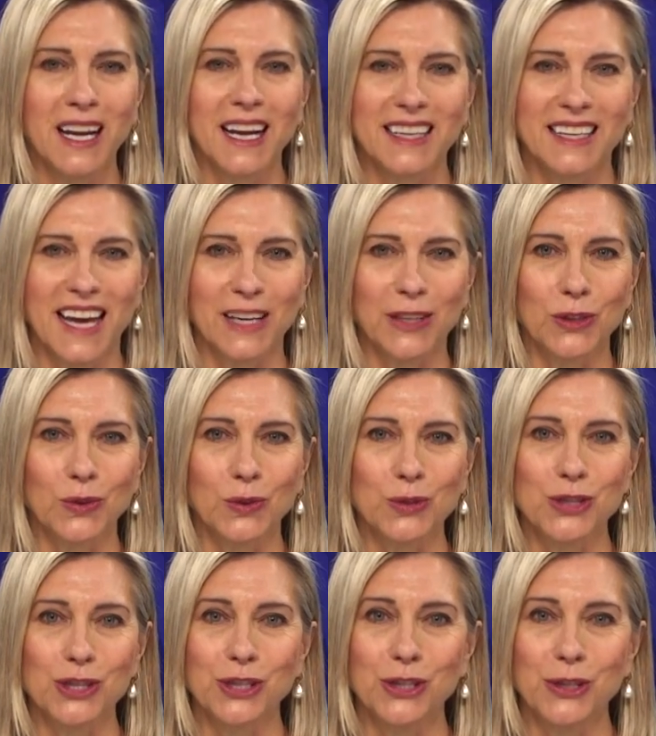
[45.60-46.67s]
Canaccord
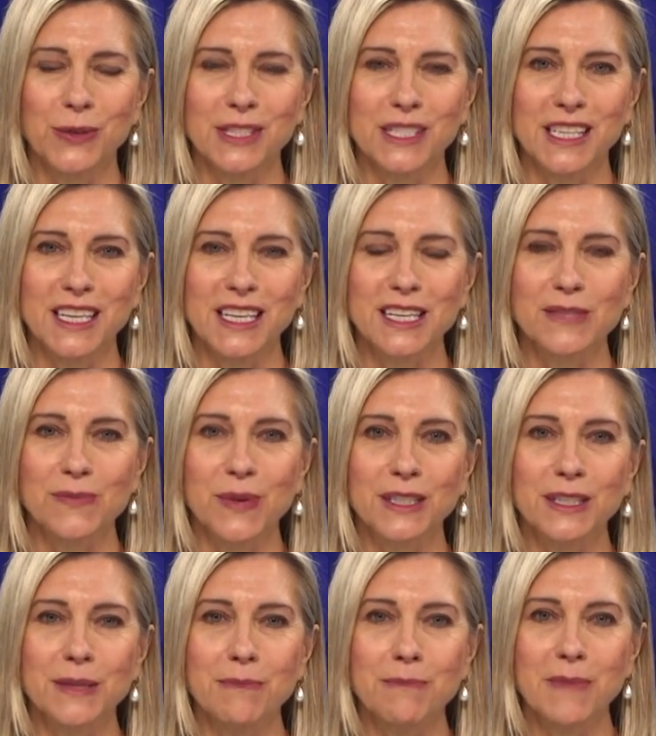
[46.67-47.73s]
Genuity is one of
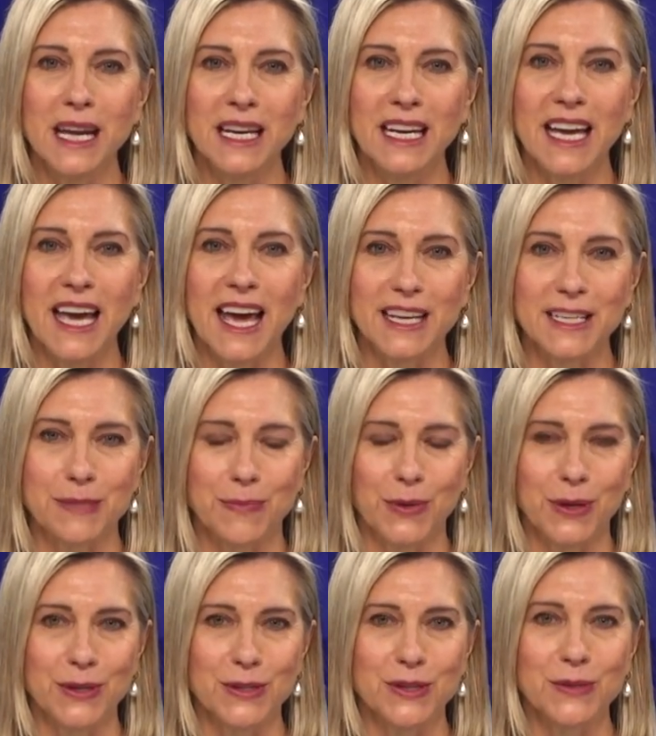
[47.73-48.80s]
the many
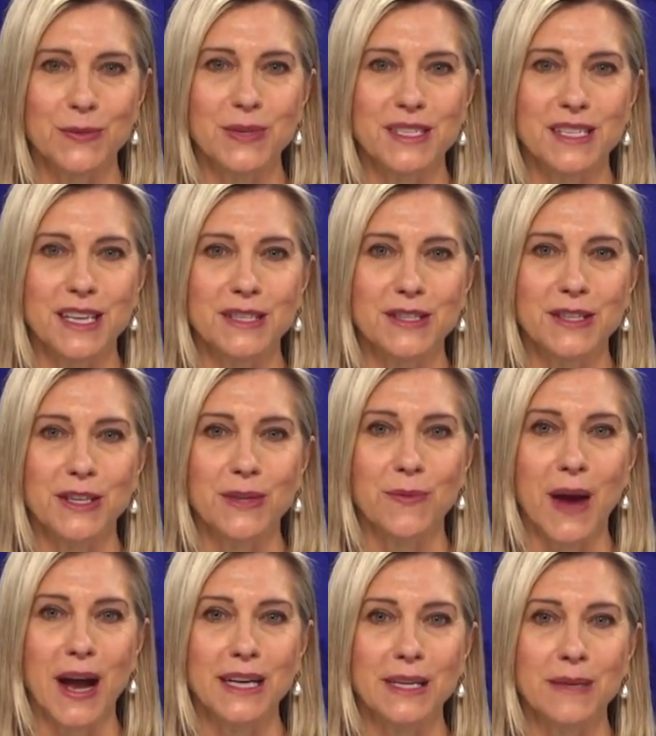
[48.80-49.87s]
experts who assess the
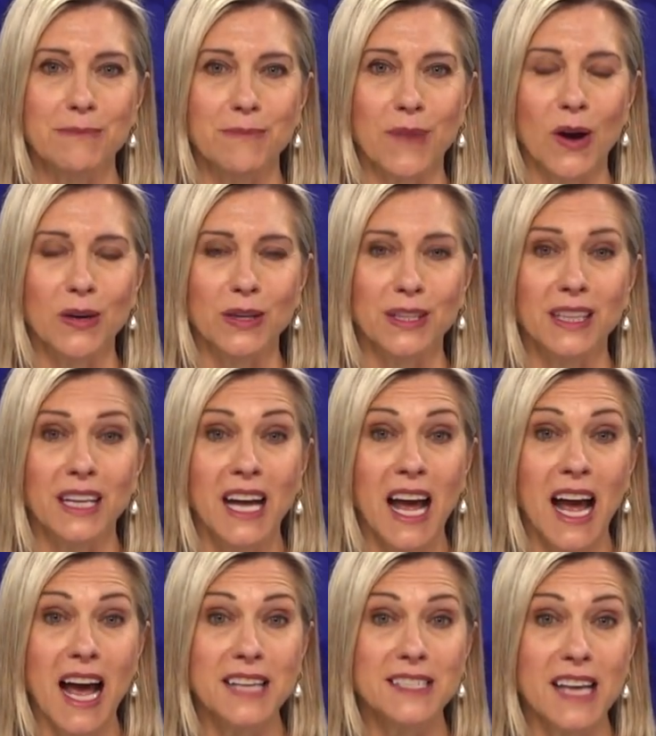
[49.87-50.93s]
uranium market
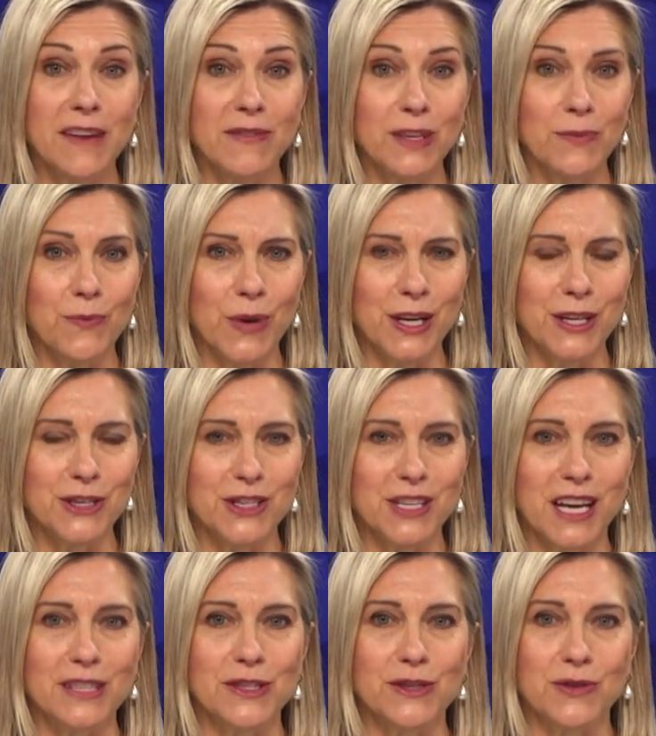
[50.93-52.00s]
as having reached a
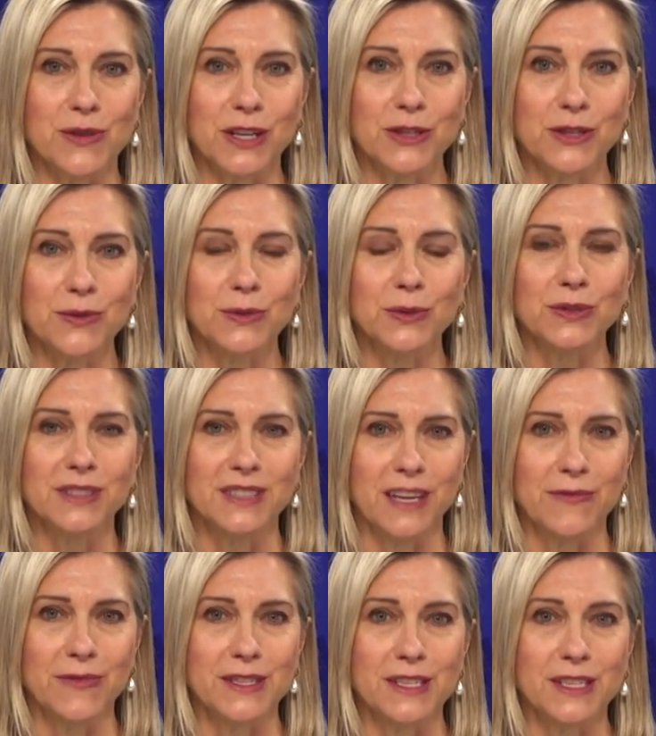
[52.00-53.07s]
structural
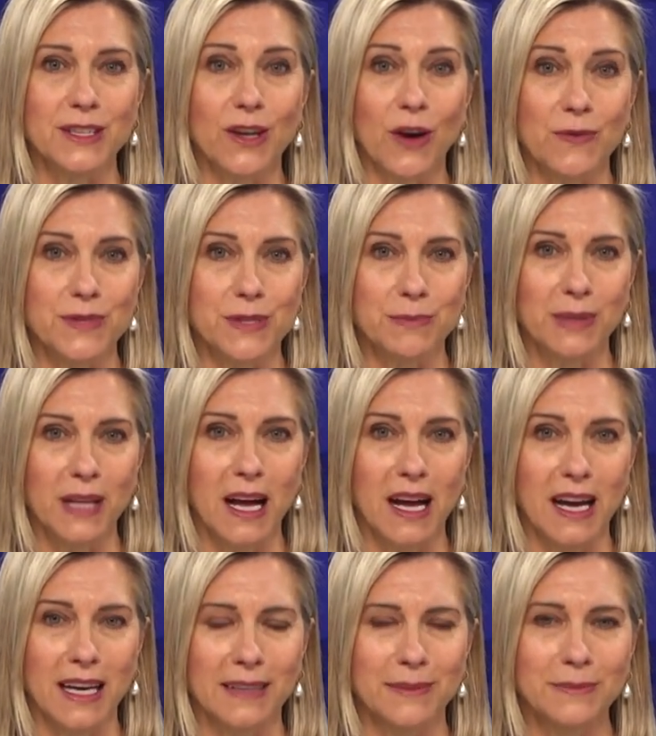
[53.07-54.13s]
deficit of
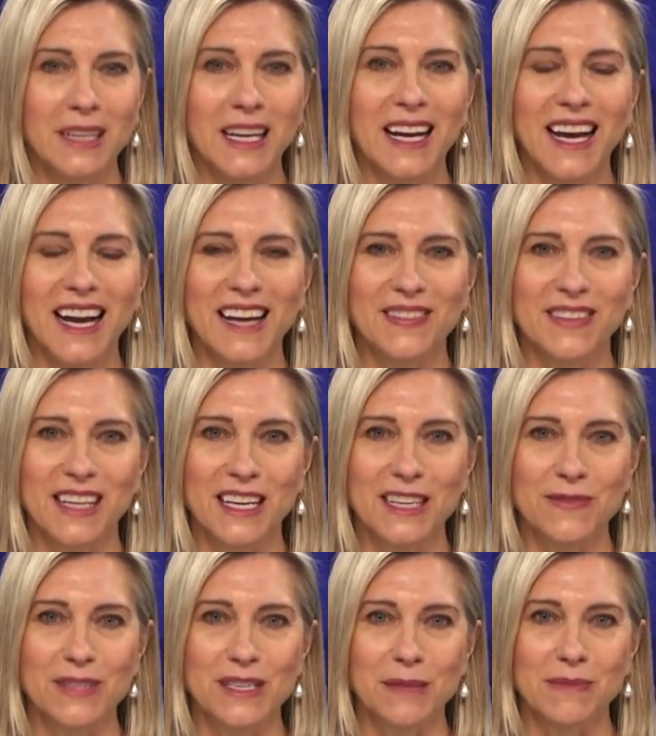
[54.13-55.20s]
supply. At the end of
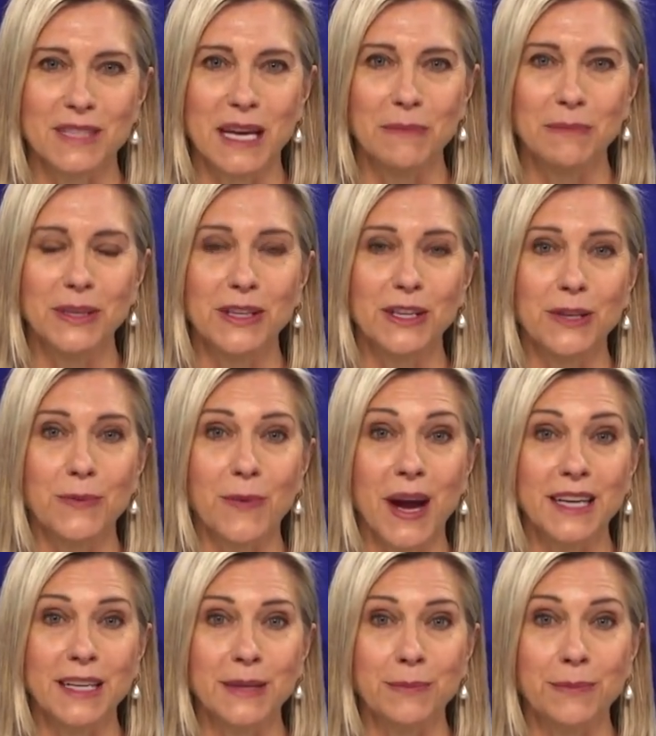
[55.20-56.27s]
September, the
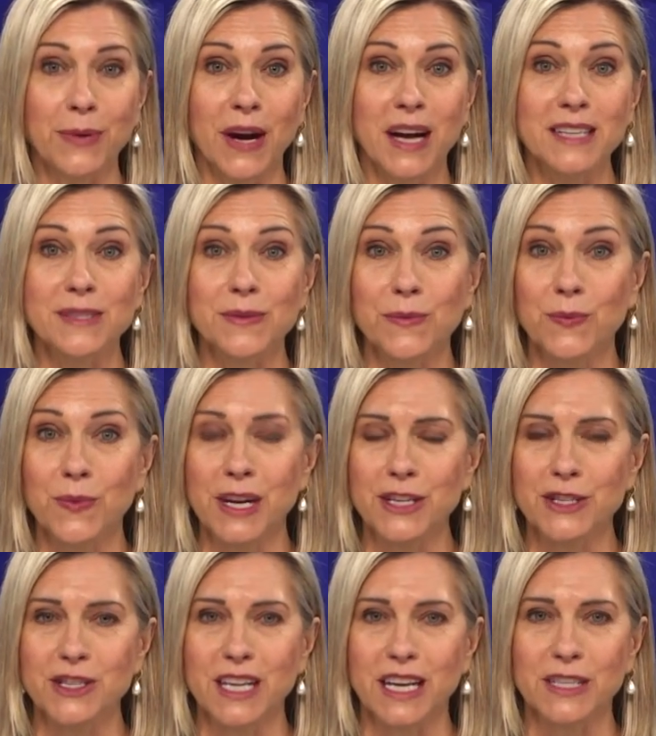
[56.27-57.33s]
uranium price
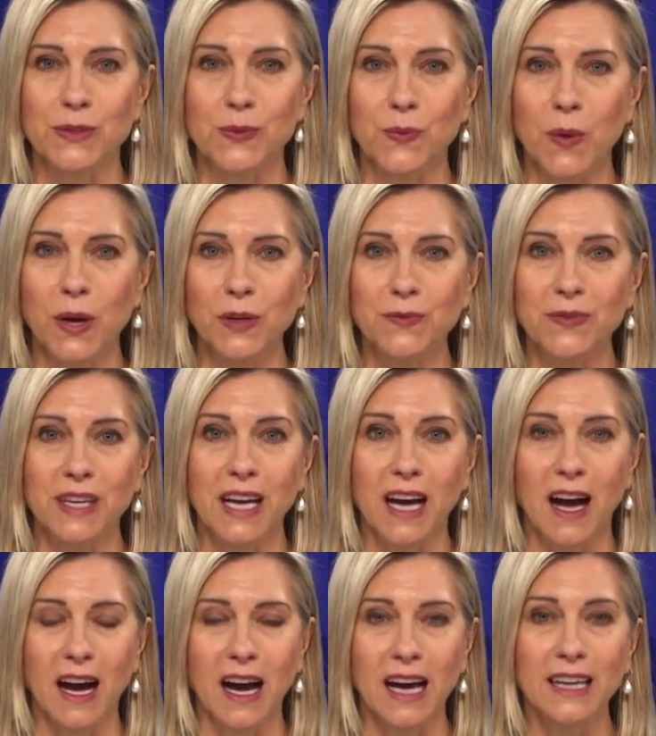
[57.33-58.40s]
reached a 12-year
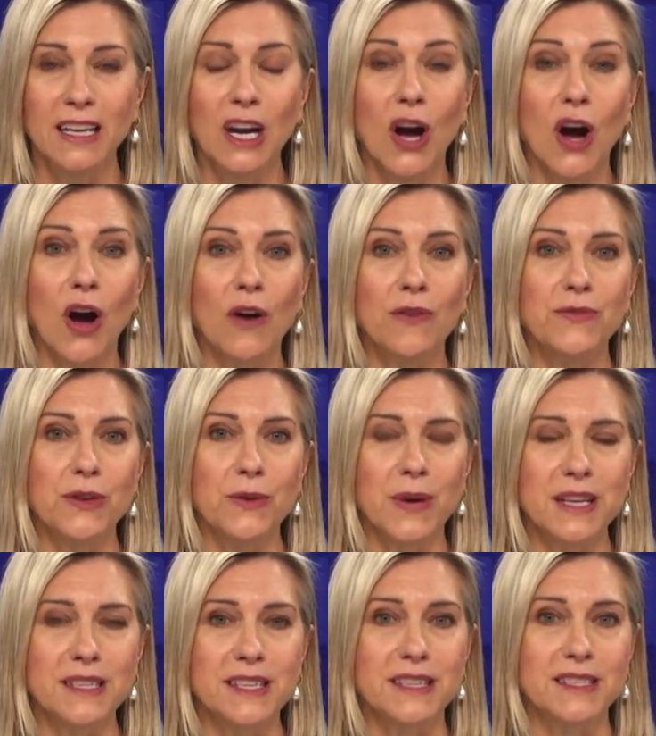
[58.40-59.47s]
high of
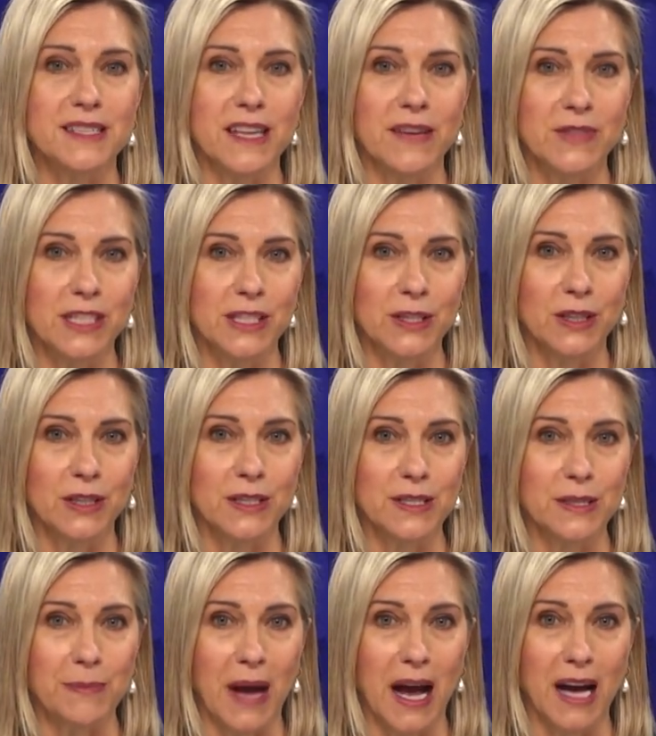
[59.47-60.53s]
US $70 a
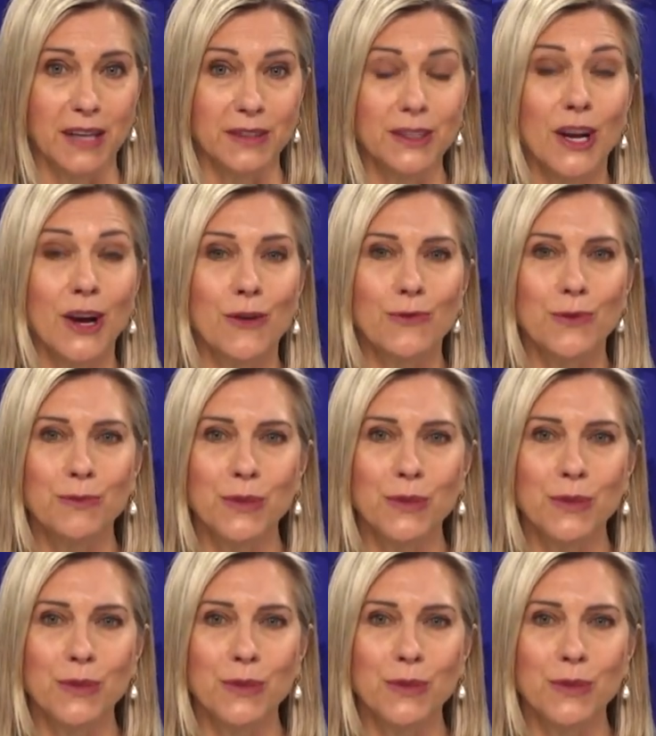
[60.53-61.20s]
pound from